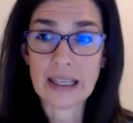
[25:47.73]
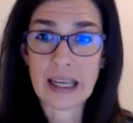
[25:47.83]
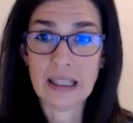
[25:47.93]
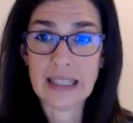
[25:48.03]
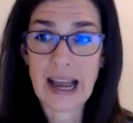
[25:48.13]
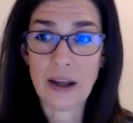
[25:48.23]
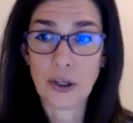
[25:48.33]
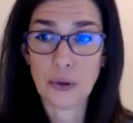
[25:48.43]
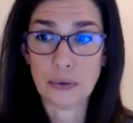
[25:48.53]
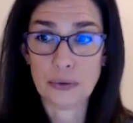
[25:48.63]
can allow
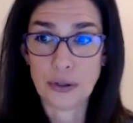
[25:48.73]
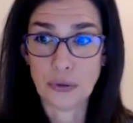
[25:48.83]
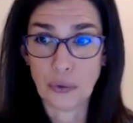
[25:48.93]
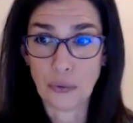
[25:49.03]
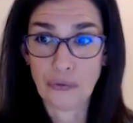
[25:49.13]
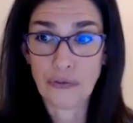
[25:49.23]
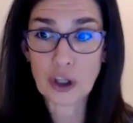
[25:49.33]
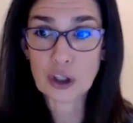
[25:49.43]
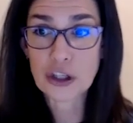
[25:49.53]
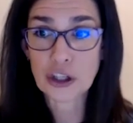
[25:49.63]
you to
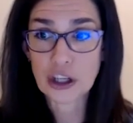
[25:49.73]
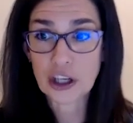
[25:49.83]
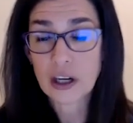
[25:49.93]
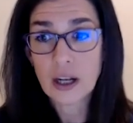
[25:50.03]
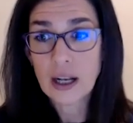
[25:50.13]
filter